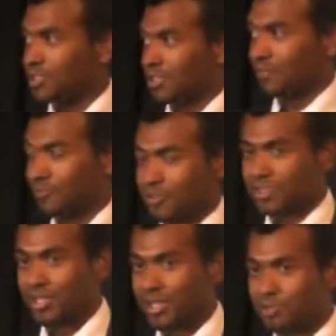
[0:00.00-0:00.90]
She
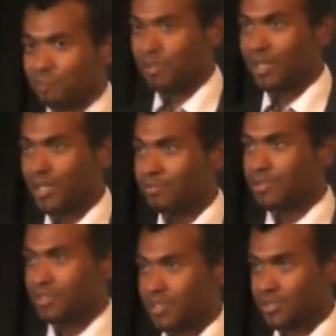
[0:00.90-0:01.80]
unfortunately couldn't be here, but
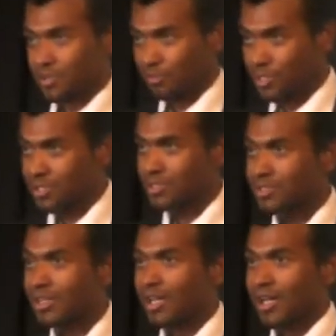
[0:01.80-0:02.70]
she sends her wishes,
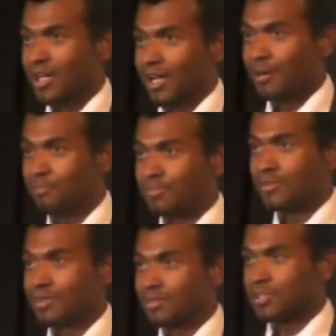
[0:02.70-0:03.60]

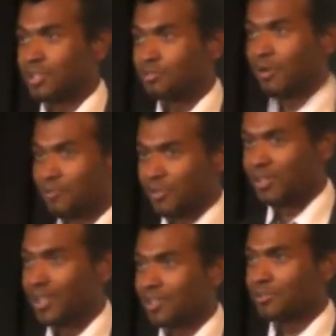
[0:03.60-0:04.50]
Chittama, for your
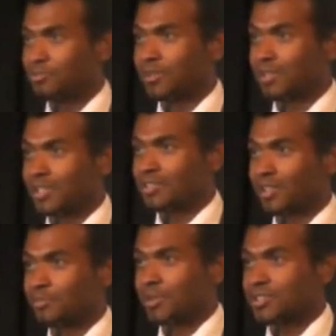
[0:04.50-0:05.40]
90th birthday
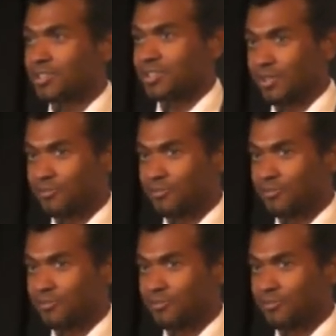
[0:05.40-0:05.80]
celebrations and